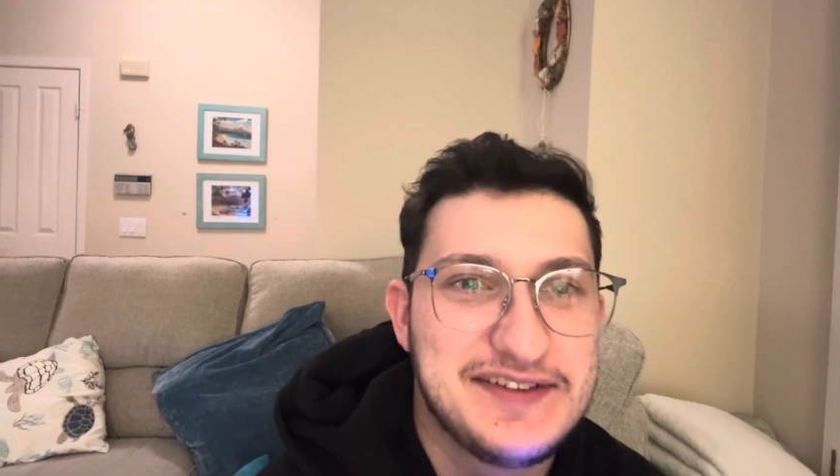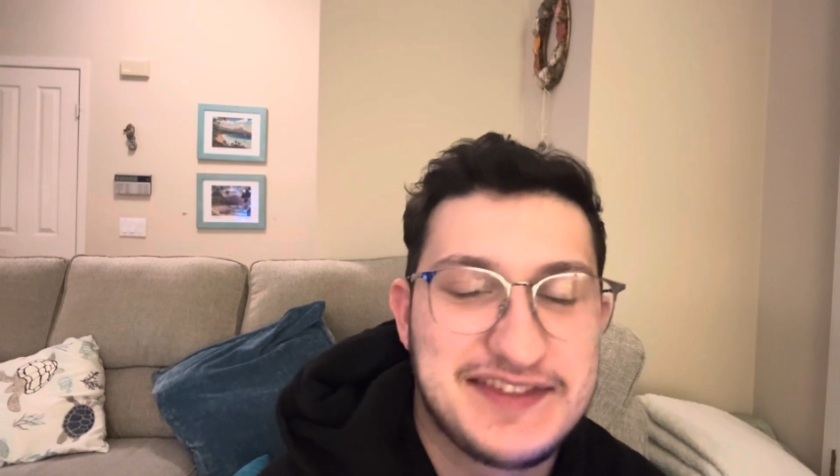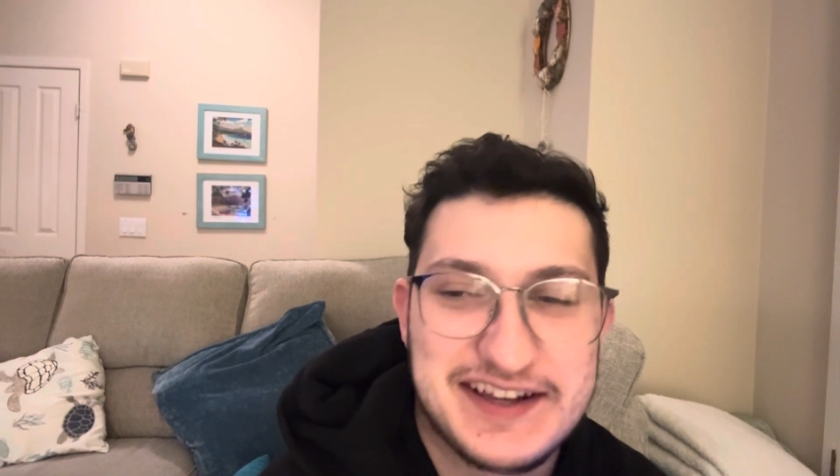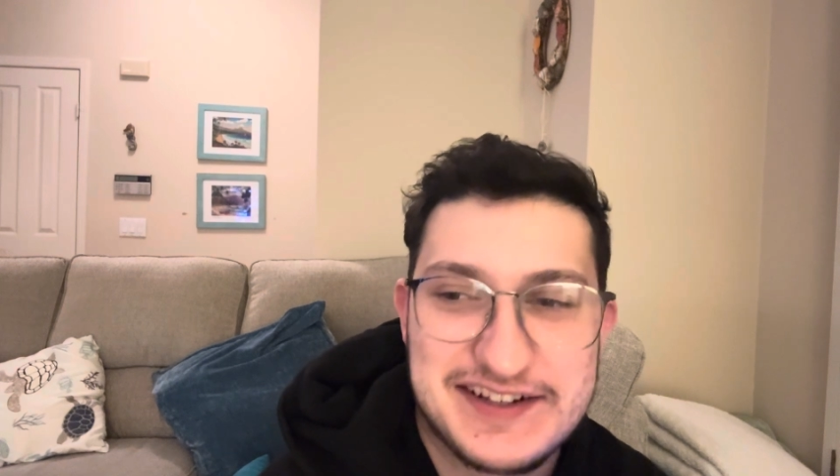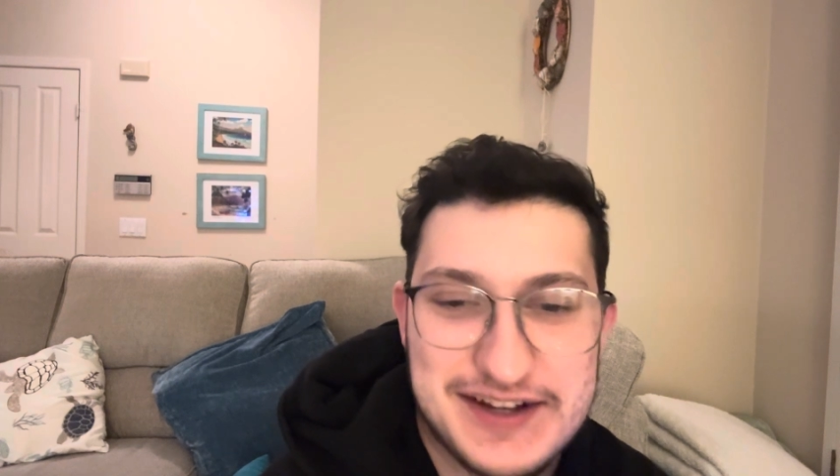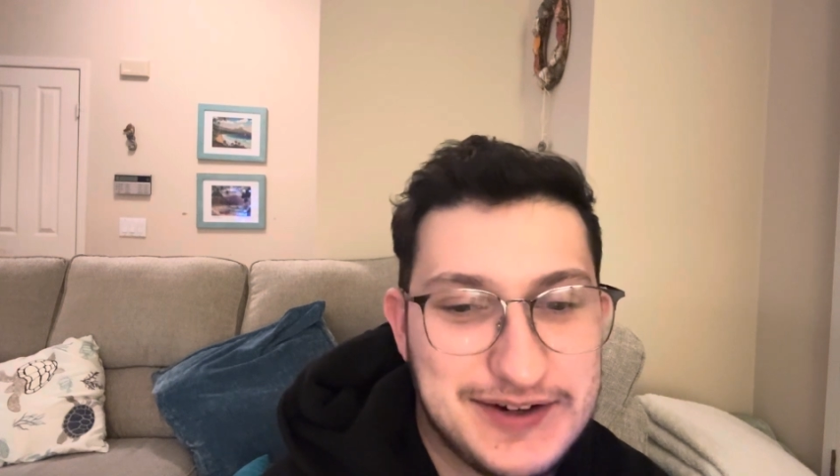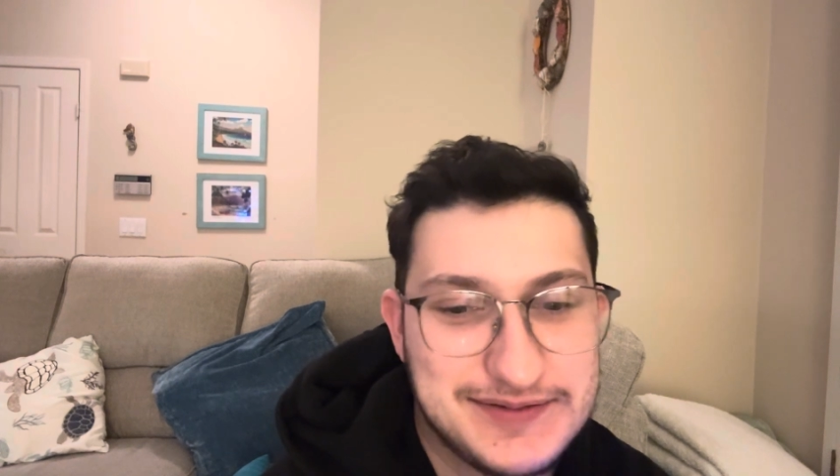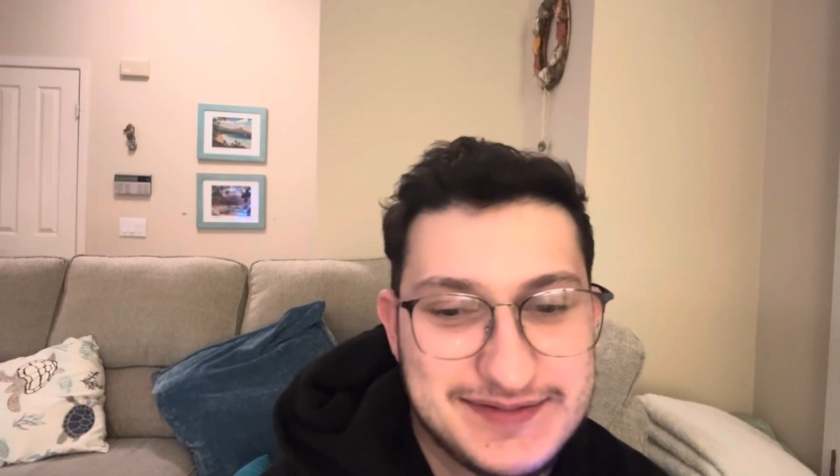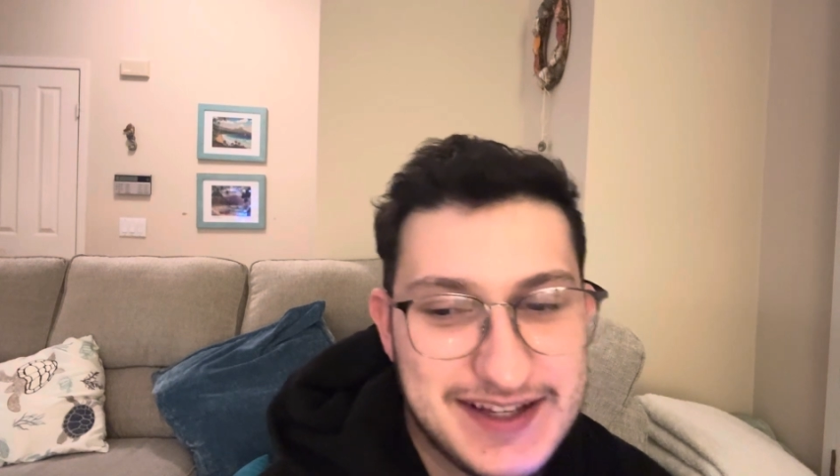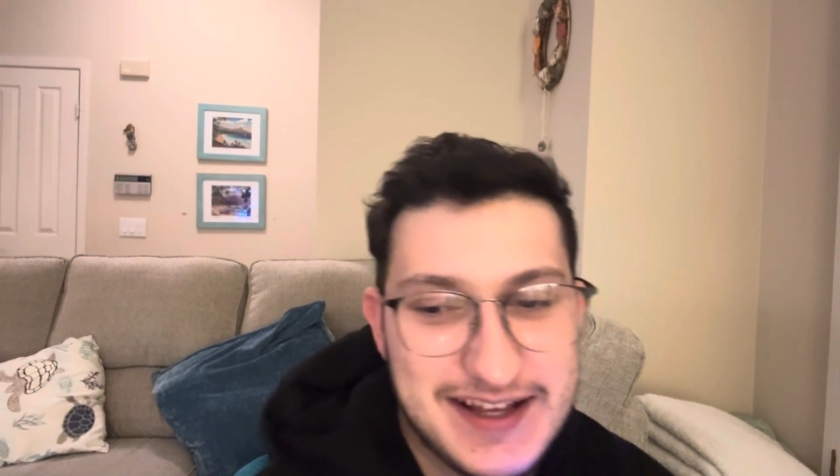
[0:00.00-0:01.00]
If they
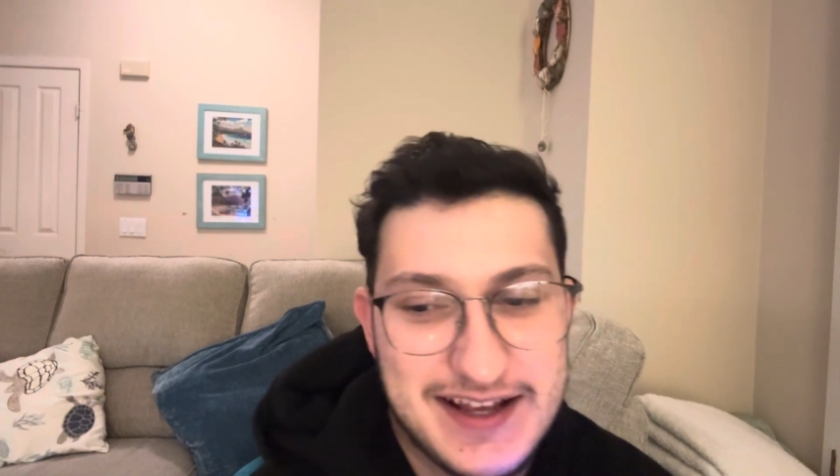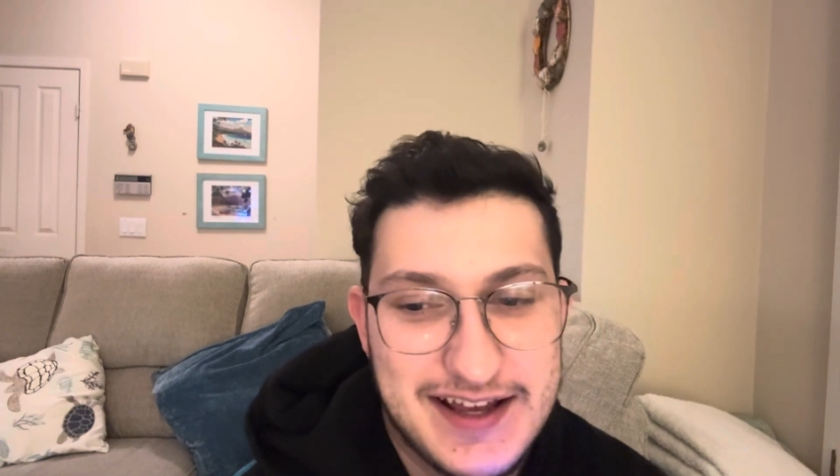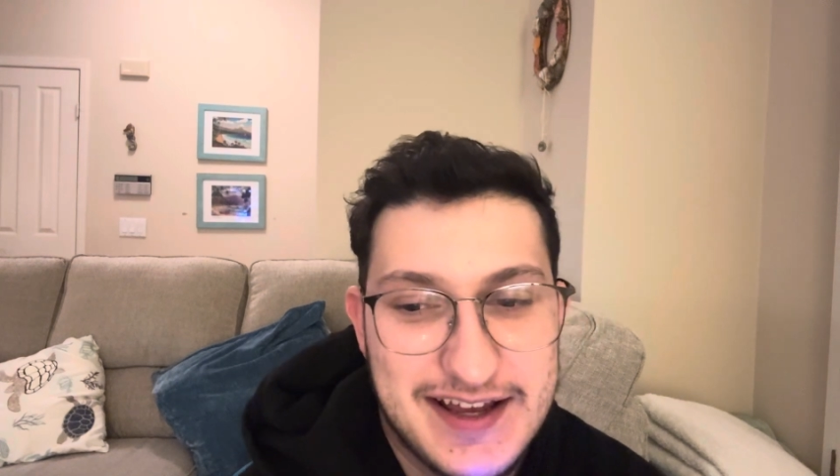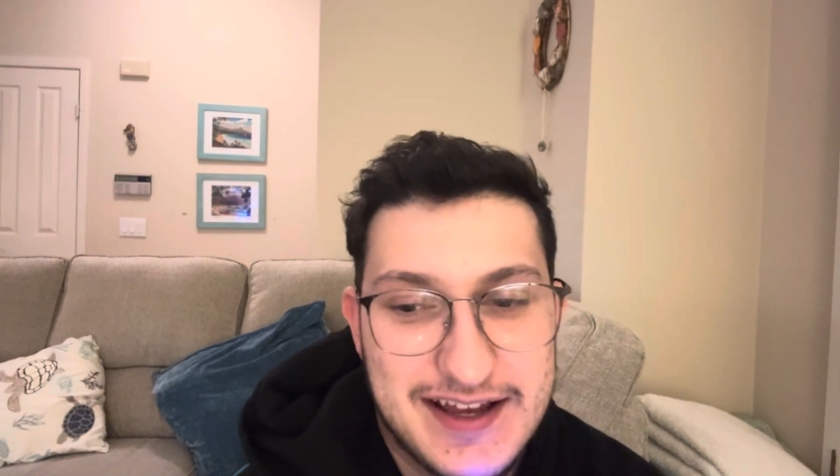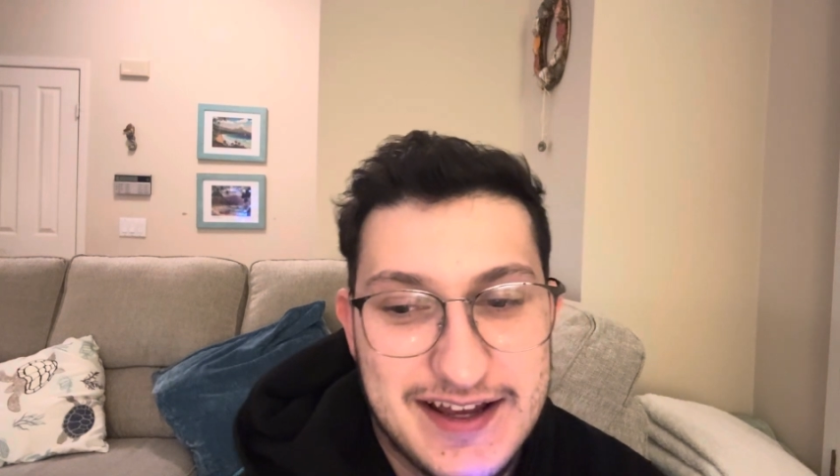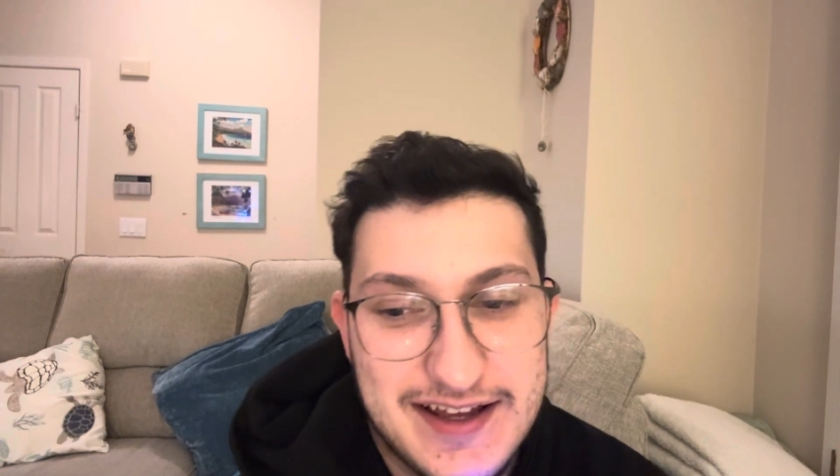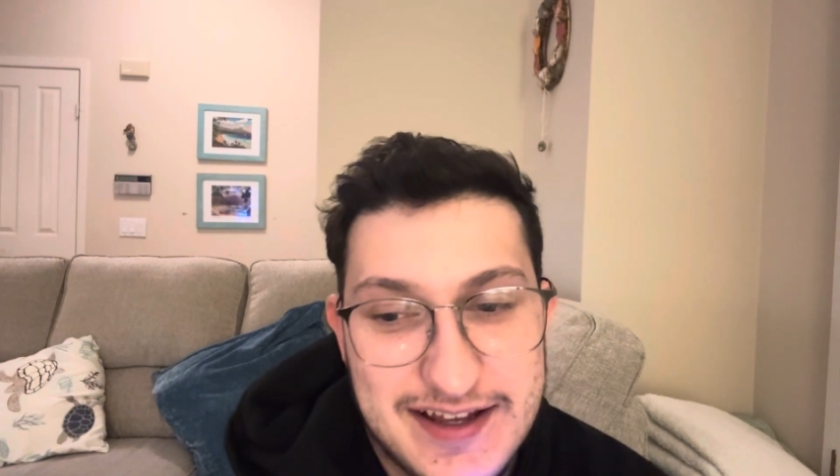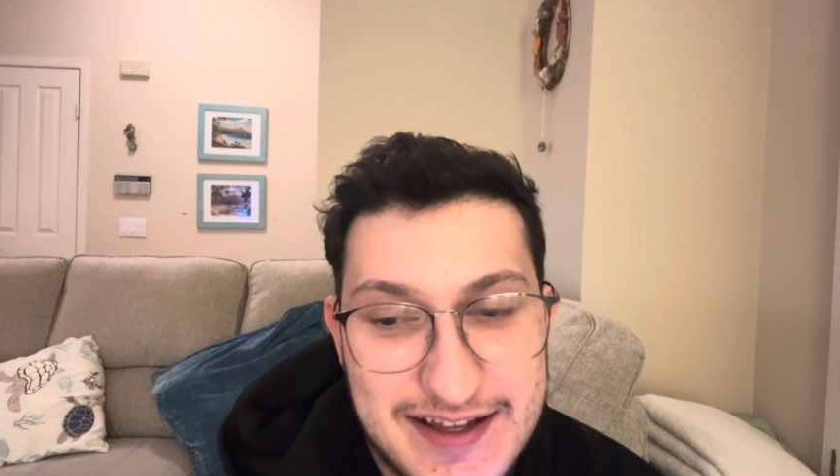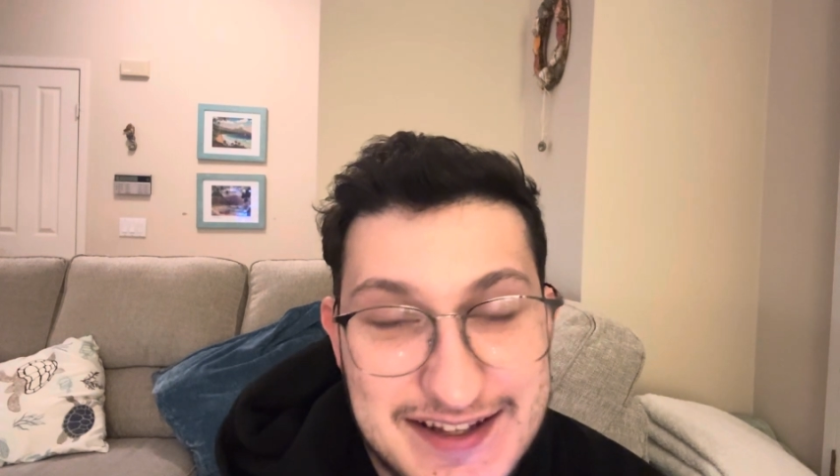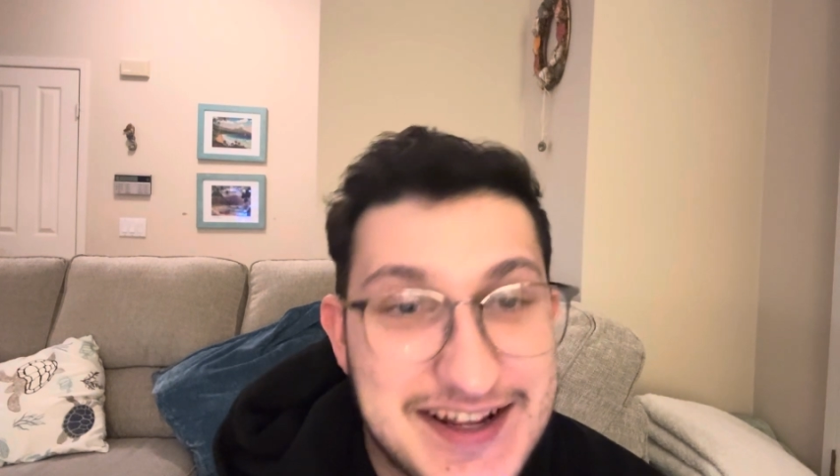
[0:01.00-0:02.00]
don't,
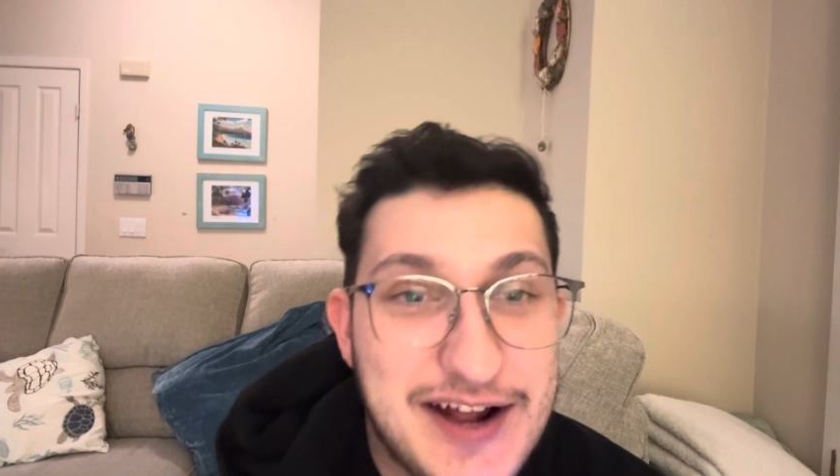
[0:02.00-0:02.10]
it's